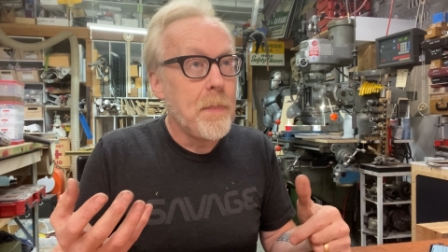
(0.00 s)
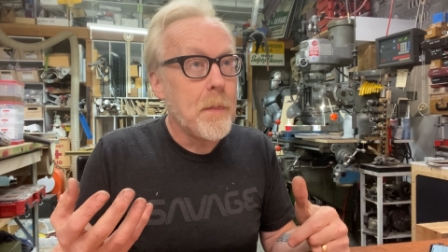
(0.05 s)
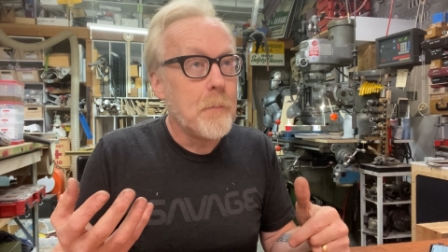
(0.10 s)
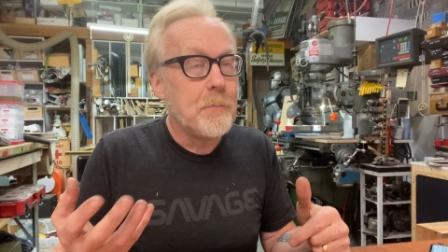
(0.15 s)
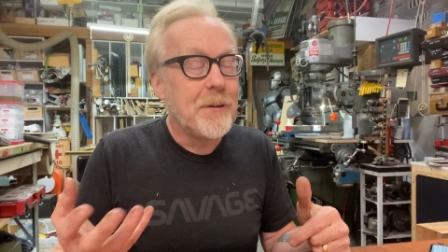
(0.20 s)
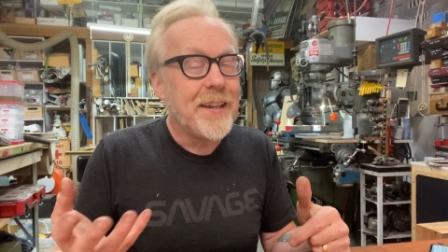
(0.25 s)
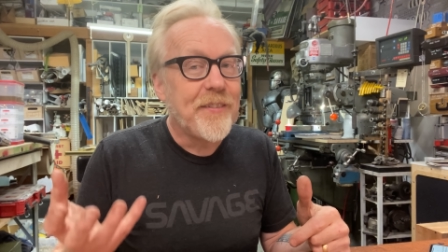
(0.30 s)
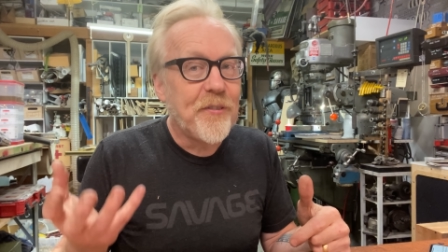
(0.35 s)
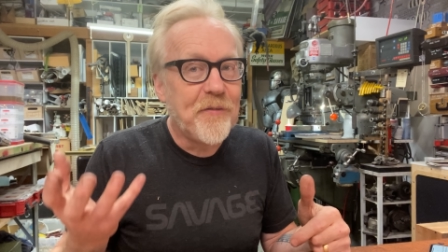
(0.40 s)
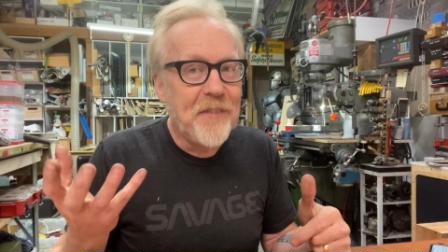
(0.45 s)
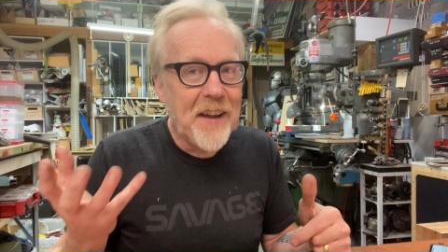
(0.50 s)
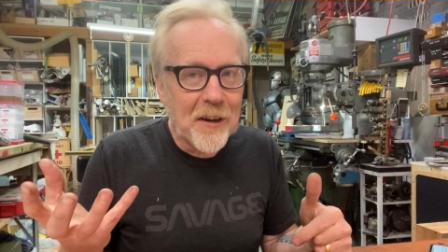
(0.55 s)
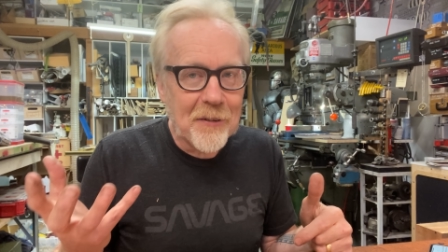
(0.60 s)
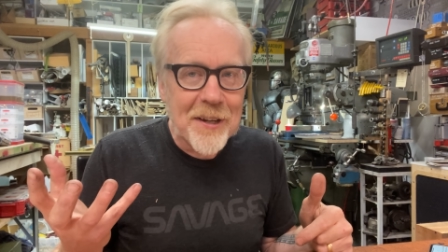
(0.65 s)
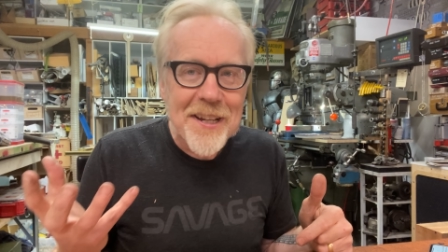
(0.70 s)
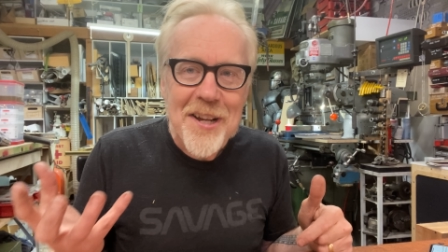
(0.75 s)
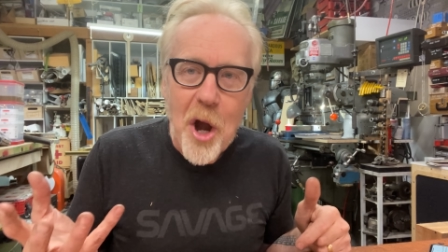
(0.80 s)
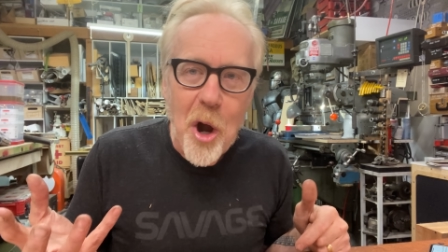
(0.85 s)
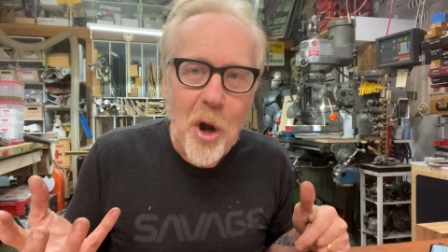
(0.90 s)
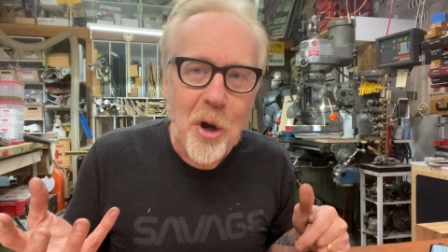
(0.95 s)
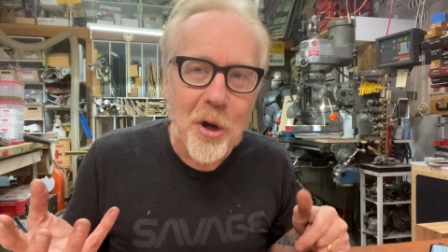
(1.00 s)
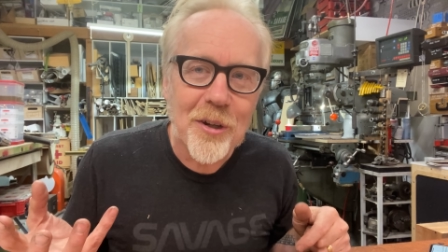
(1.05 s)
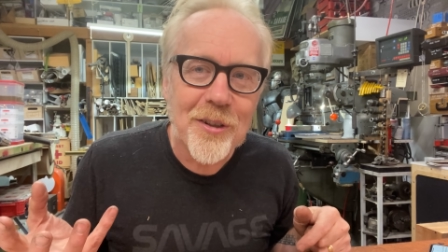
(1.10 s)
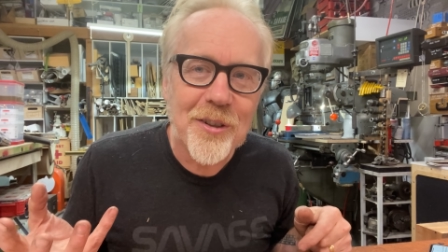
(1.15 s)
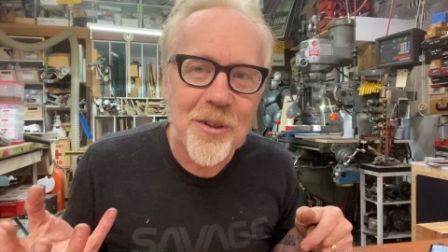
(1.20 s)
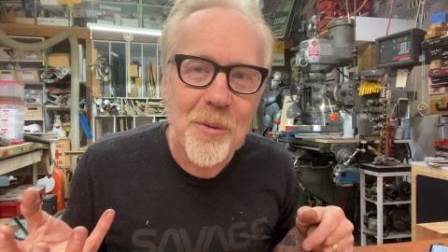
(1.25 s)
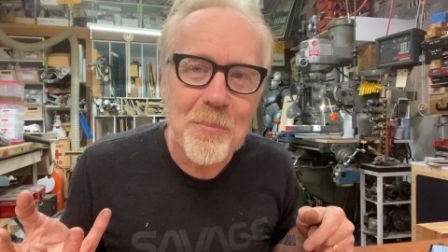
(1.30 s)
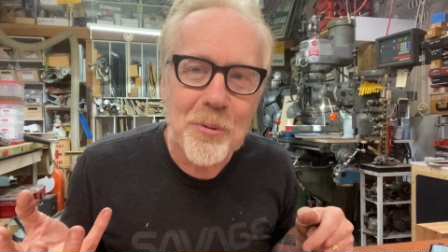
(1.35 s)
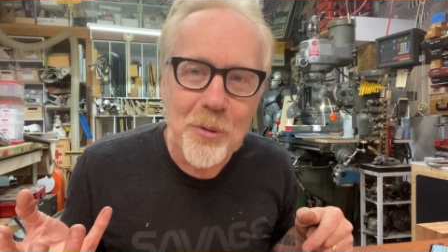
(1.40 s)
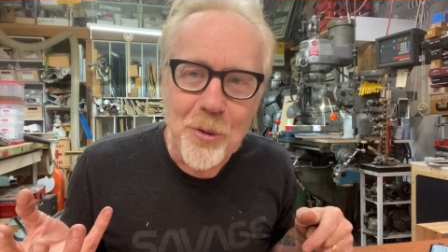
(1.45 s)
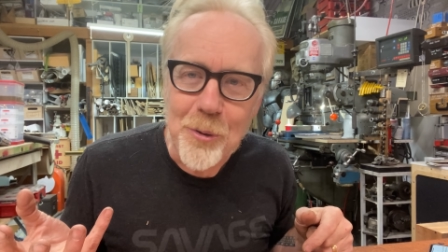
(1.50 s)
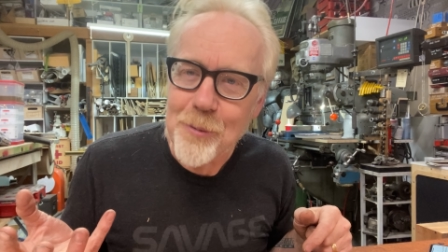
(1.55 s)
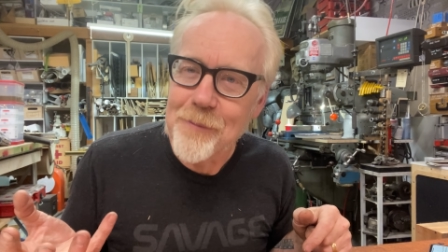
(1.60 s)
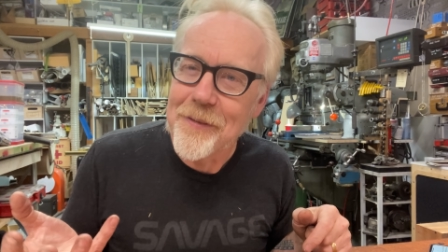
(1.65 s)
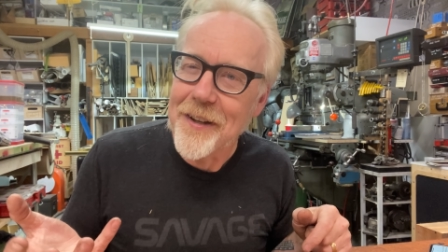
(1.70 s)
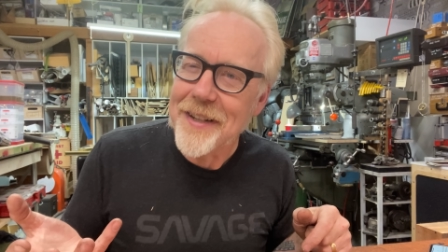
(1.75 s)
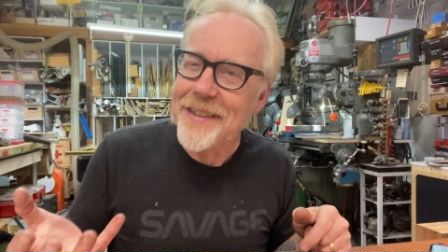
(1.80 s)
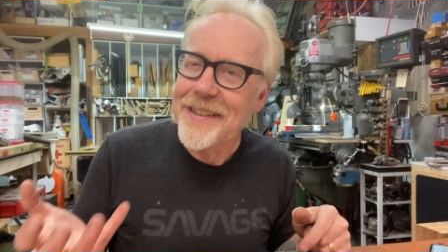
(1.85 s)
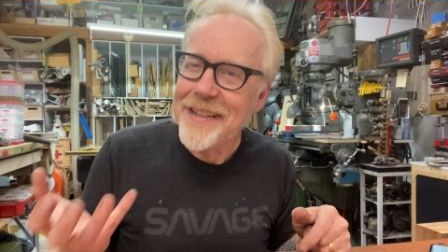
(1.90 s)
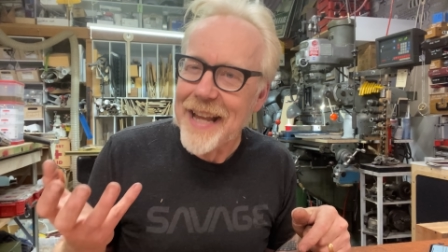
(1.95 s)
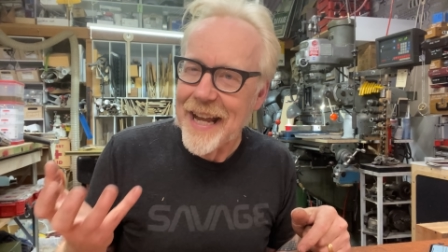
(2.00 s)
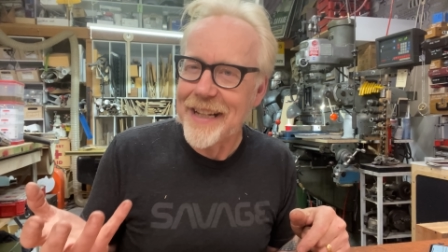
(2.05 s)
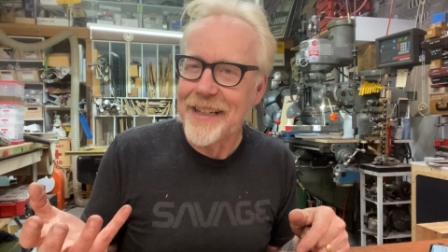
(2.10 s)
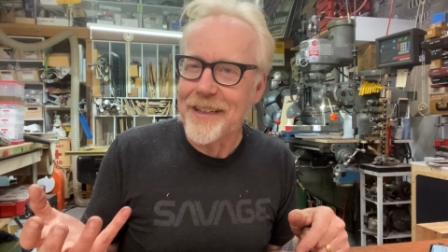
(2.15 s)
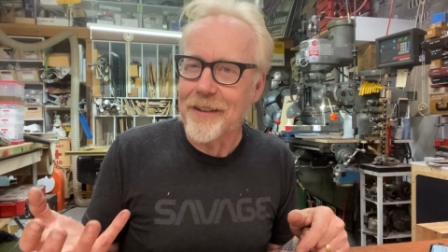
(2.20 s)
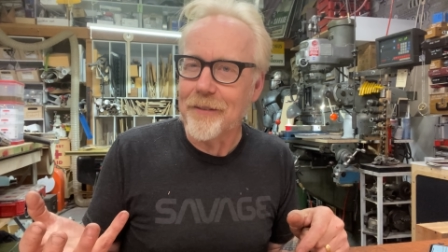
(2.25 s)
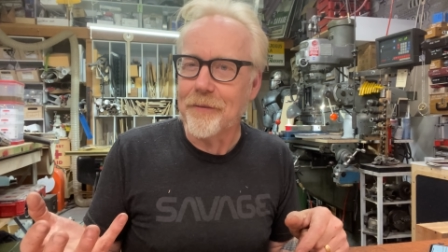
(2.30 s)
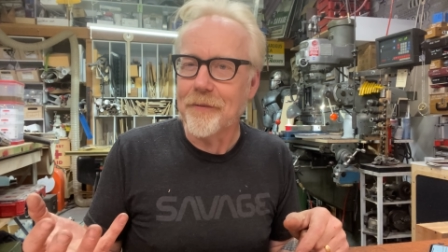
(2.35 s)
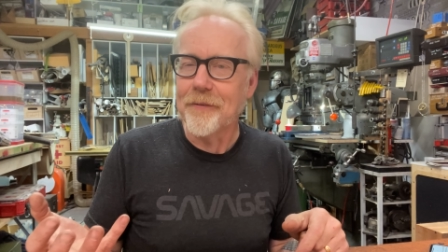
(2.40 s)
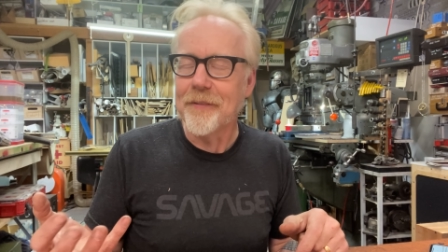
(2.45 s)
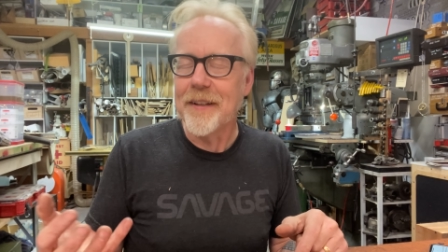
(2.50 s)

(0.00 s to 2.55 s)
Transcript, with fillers: But it's very hard to prove a negative.